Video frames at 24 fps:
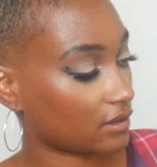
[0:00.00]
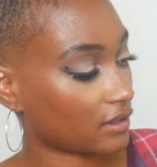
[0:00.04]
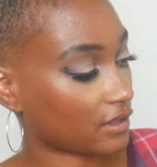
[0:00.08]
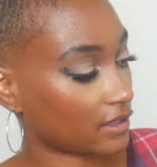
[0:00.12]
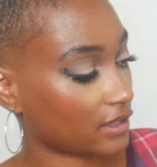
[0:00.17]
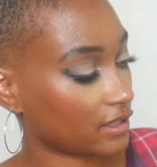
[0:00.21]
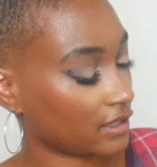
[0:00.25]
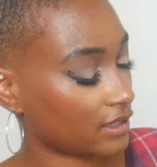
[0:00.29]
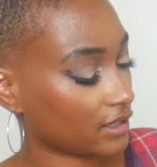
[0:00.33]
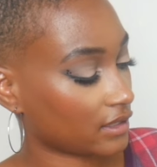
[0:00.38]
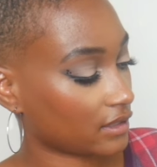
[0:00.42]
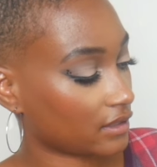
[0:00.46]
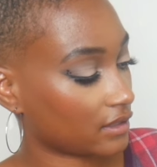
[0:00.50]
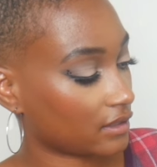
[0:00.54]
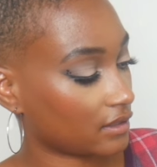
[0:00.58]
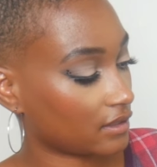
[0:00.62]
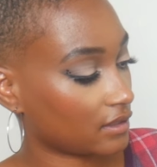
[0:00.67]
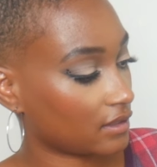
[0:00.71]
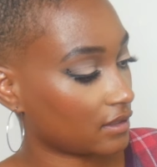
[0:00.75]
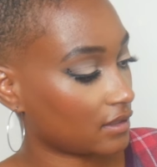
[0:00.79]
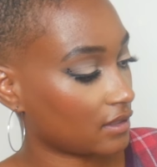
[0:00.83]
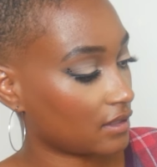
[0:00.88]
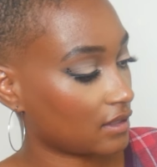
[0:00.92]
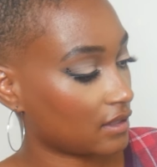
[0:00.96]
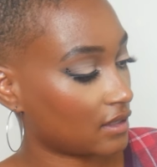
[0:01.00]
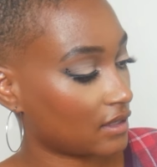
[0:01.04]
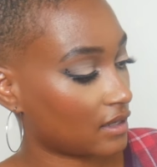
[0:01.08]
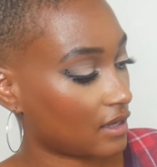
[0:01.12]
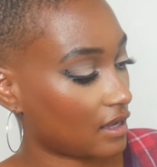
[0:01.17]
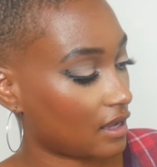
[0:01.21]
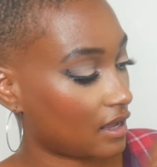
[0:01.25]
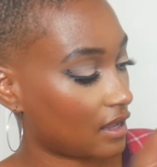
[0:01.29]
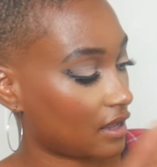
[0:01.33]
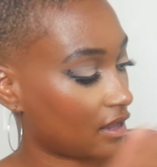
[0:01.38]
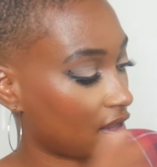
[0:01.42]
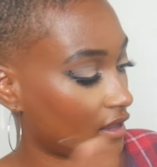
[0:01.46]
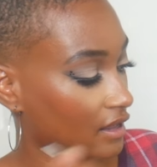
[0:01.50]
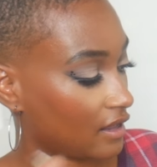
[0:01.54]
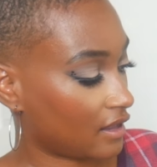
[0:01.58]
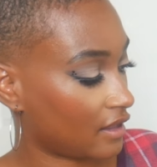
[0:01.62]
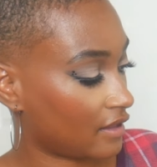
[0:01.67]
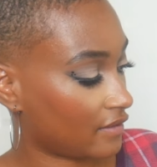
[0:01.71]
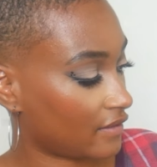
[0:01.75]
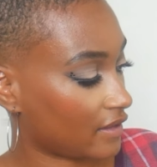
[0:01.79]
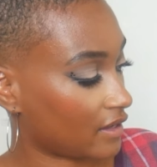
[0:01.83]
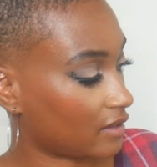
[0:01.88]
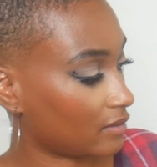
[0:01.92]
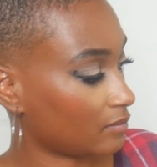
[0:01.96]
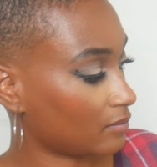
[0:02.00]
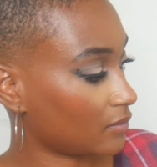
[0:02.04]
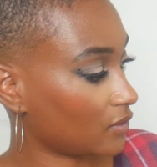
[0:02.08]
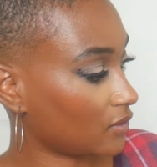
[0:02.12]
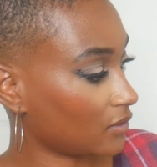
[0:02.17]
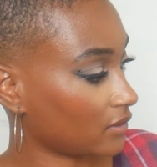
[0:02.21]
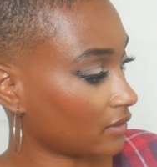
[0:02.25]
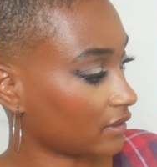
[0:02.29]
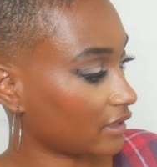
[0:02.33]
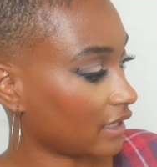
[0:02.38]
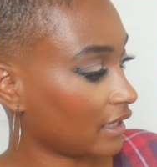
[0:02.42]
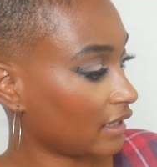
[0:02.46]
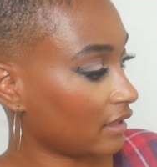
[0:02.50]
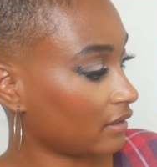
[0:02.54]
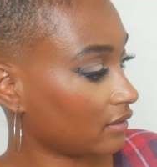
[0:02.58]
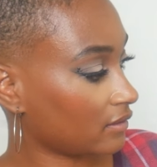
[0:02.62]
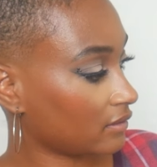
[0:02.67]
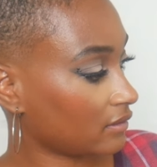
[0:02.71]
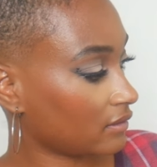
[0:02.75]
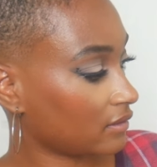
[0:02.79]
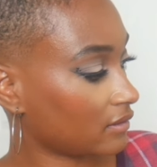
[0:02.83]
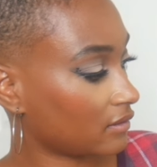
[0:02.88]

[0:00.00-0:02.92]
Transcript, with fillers: the hook and then pull down.